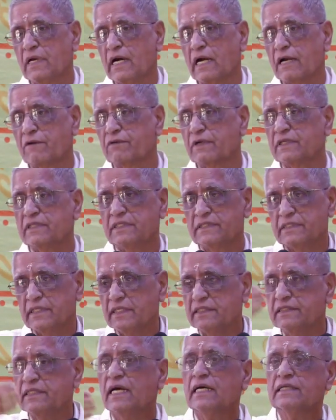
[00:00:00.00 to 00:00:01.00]
and for this
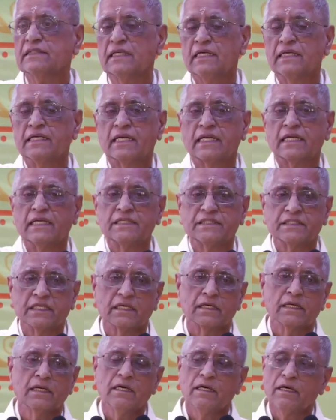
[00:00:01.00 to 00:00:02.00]
Itihasa
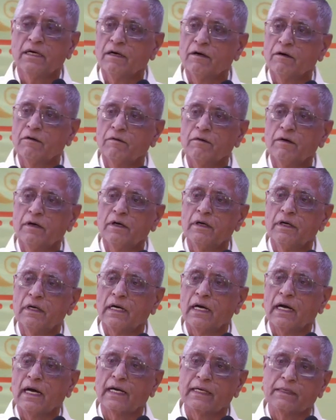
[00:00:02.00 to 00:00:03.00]
literature,
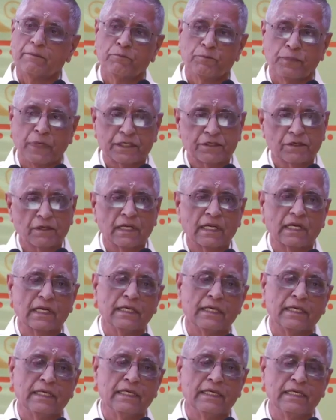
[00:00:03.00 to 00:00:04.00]
and
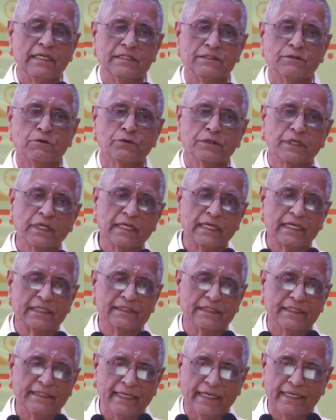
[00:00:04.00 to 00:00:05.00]
particularly he is looking at
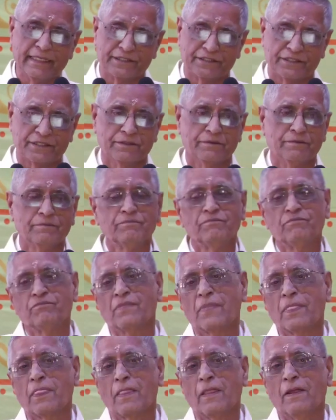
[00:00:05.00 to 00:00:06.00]
the dates.
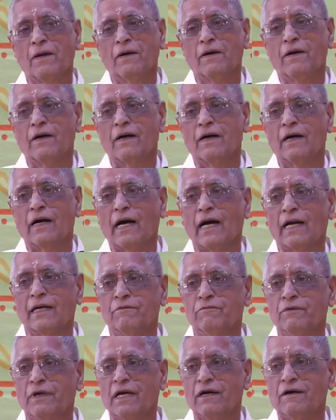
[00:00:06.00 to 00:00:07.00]

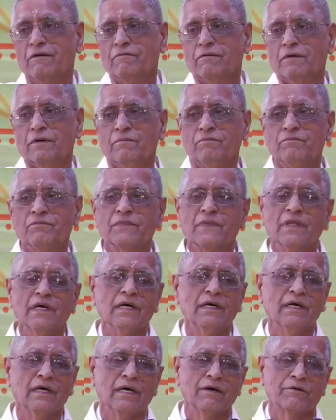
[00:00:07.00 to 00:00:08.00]
And we have
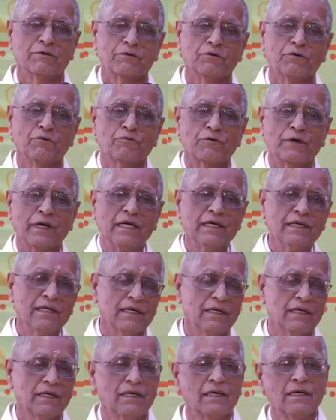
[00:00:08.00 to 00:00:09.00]
our good
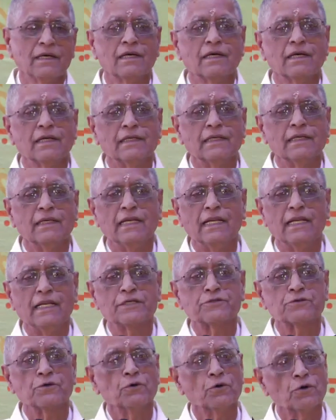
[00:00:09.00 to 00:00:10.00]
friend
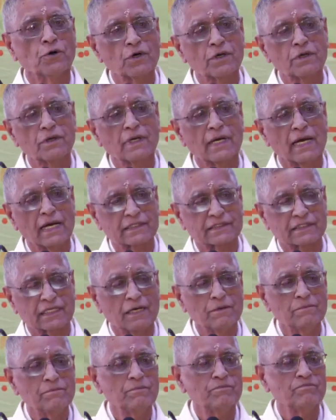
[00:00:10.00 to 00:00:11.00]
Nilesh Oak has
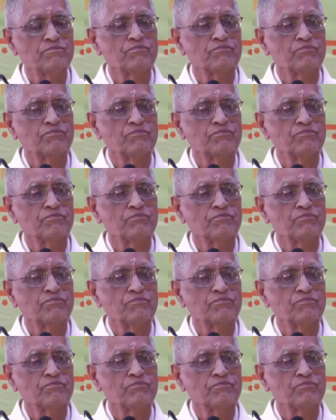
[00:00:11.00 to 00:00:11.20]
come.